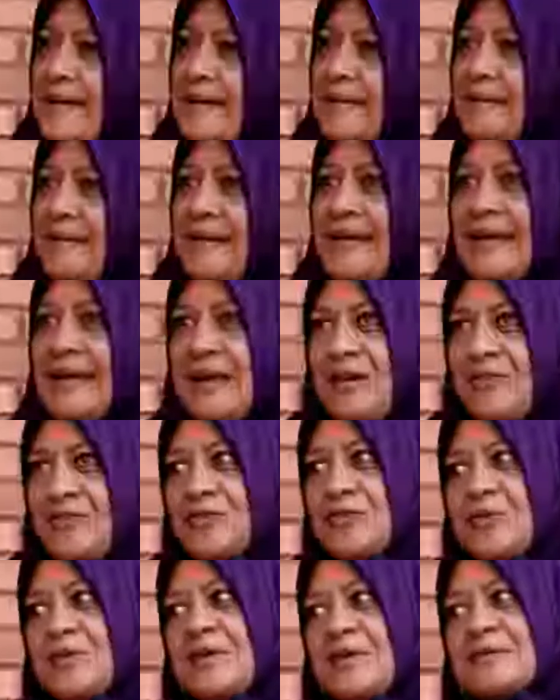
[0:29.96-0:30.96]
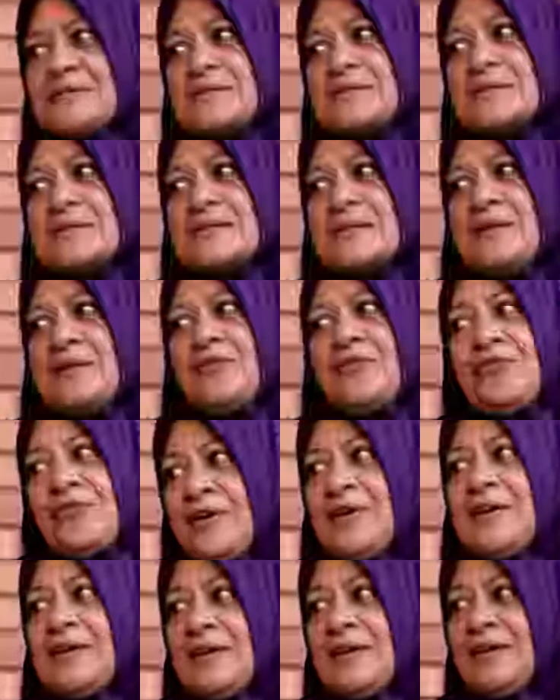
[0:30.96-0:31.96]
and left
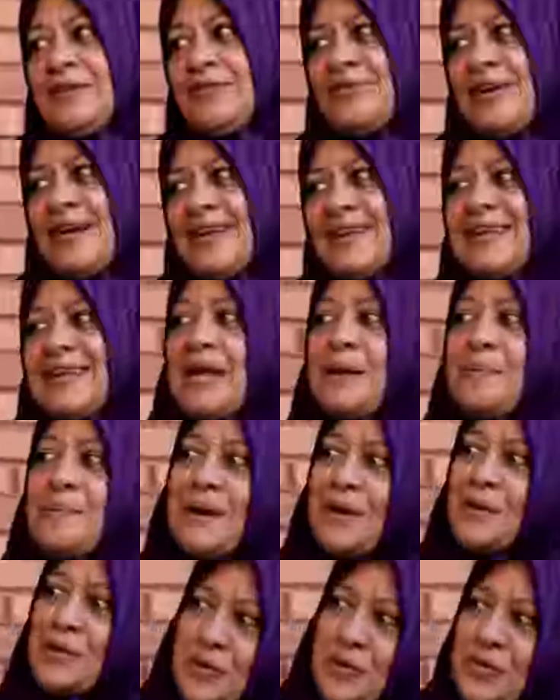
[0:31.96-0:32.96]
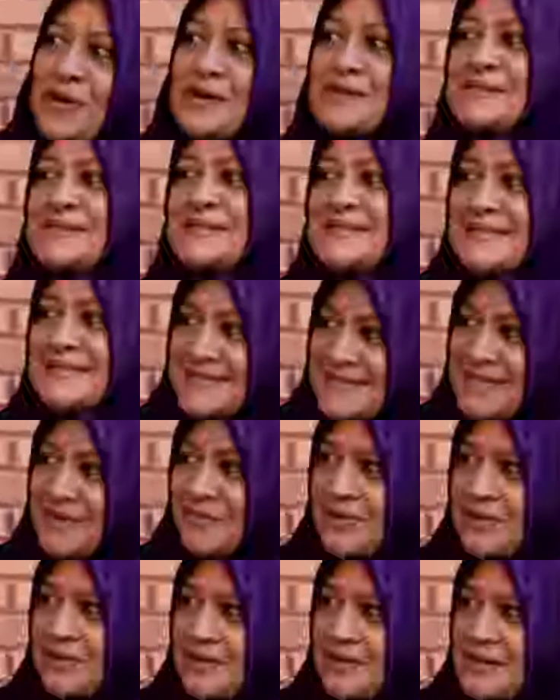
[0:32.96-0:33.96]
2005 and came back
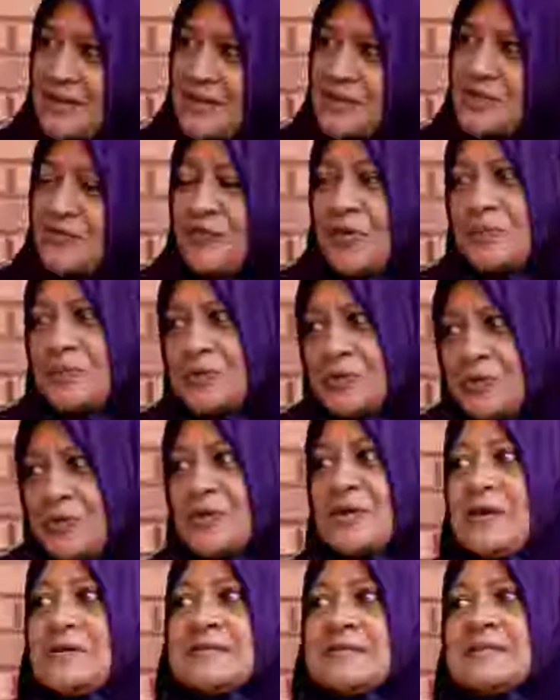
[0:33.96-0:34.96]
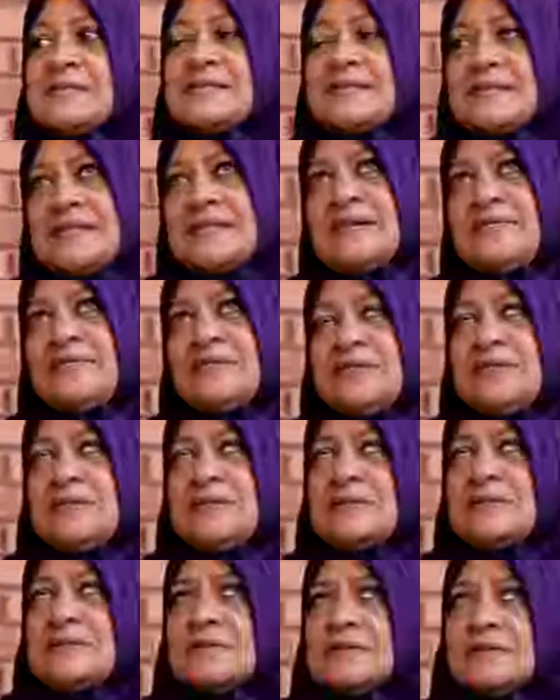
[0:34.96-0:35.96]
2007. So from
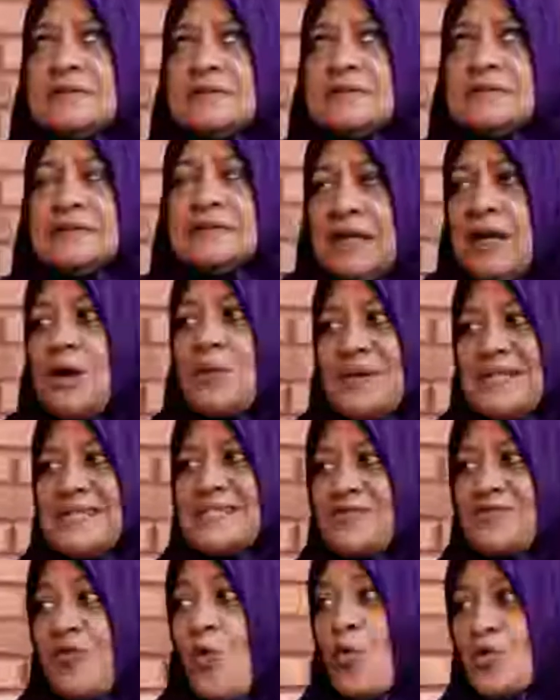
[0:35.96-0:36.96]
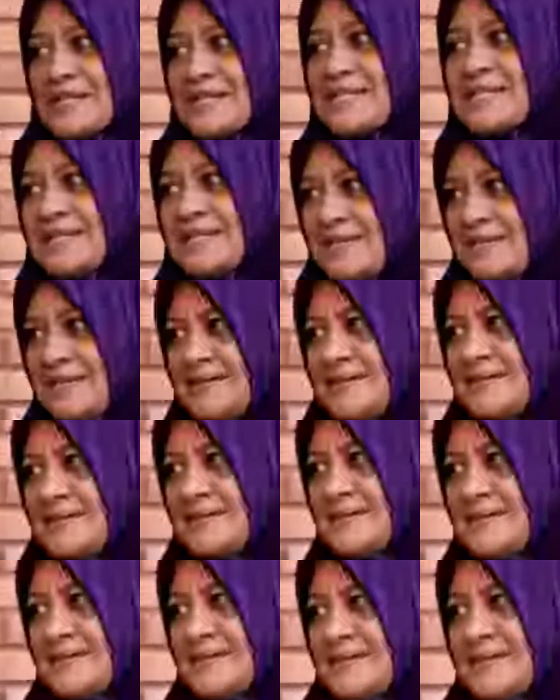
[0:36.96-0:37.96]
2007 till now it's 14
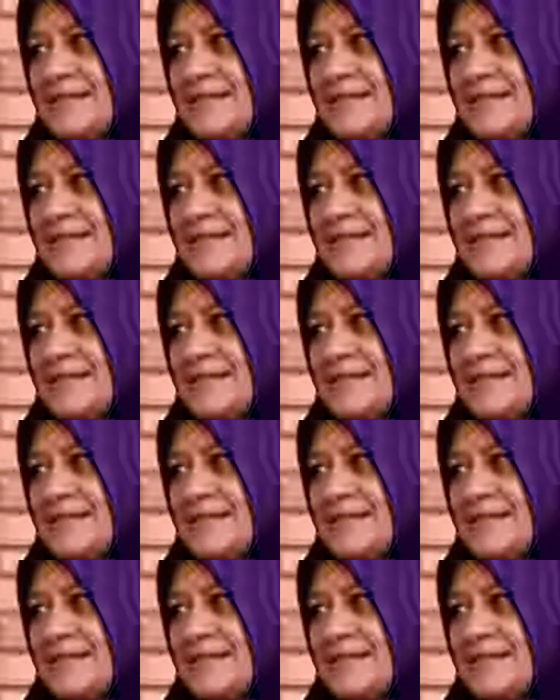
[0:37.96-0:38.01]
years